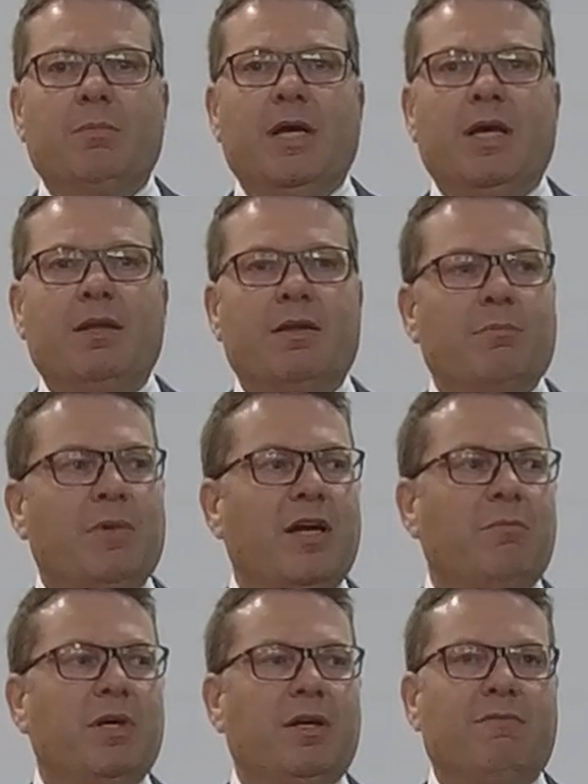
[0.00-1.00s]
man that may
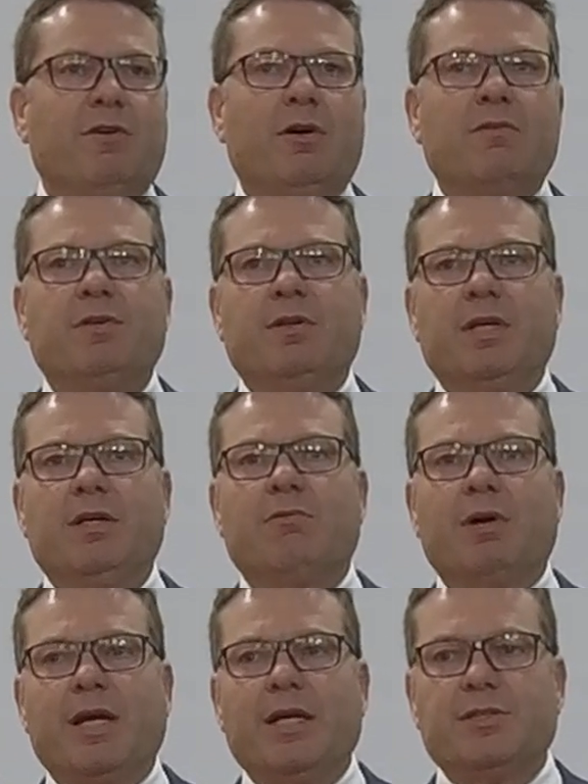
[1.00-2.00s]
have been involved in the
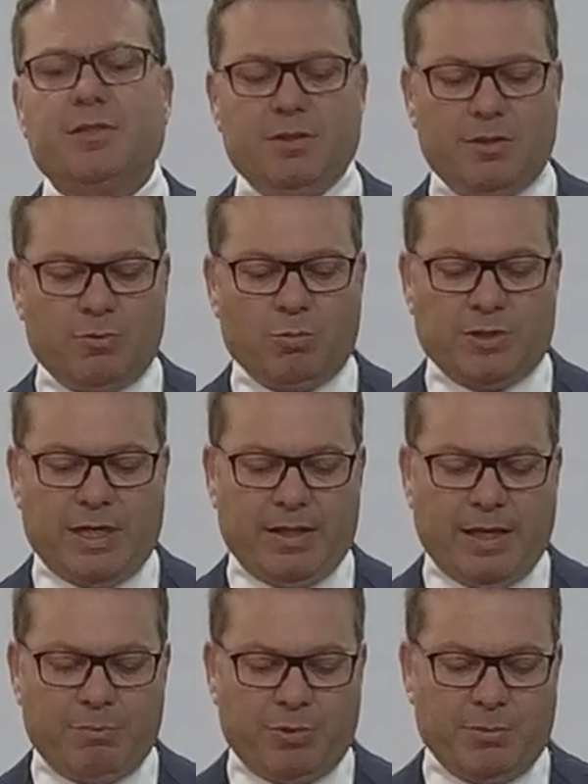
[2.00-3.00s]
hit-run accident was at
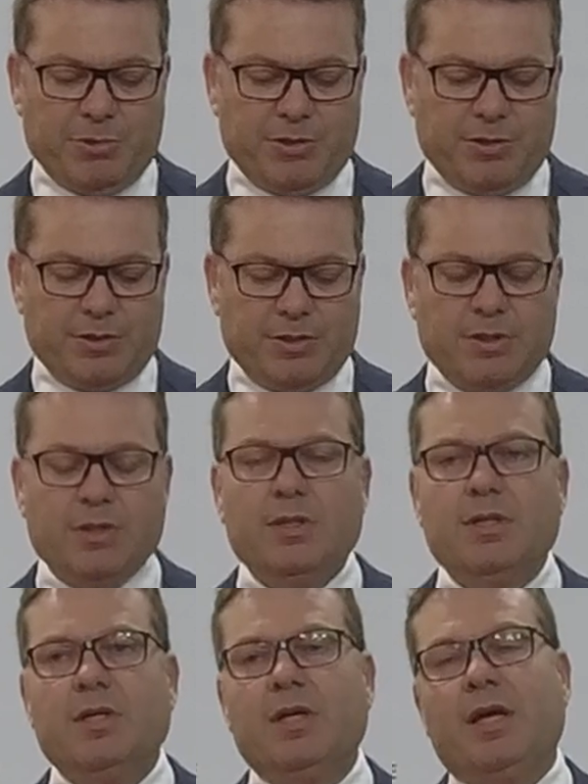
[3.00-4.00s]
that premises
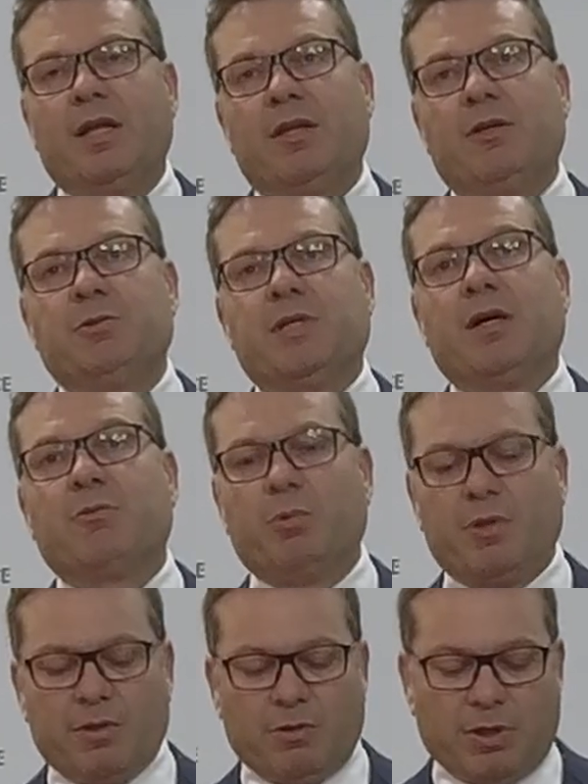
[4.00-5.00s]
and that he was armed
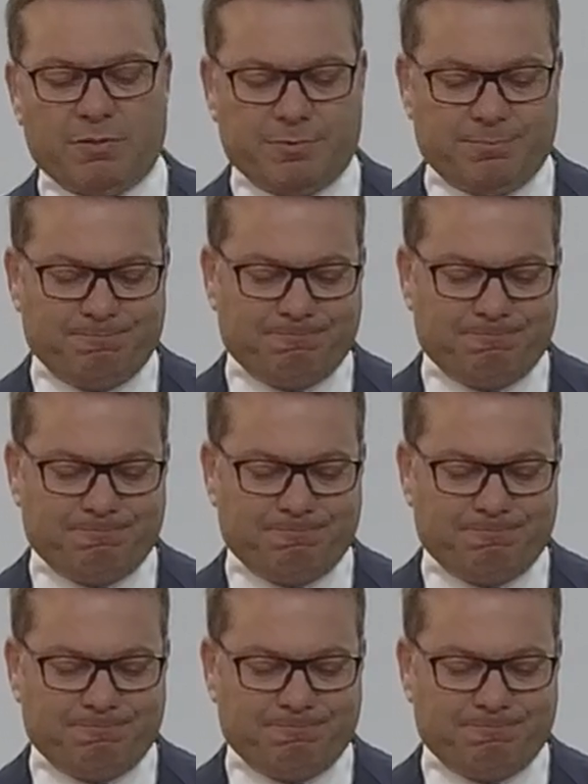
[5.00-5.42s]
with a knife.